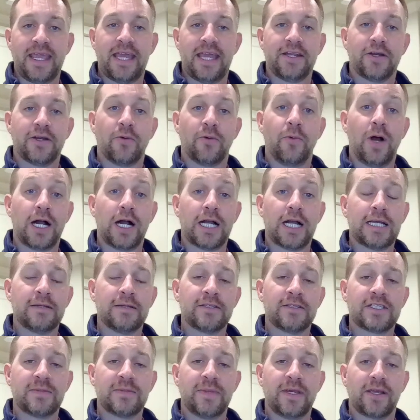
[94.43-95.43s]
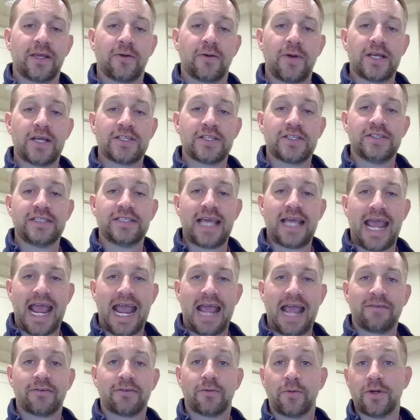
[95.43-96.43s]
and you're welcome to submit questions
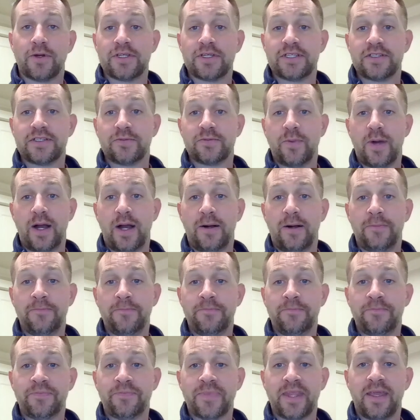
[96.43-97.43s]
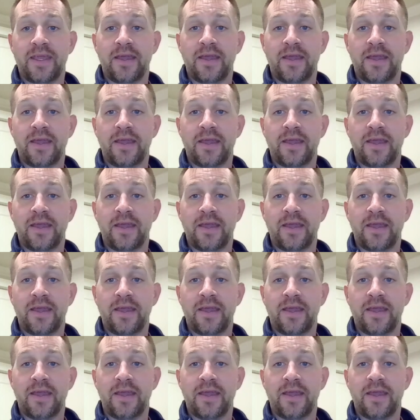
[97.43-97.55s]
afterwards as well.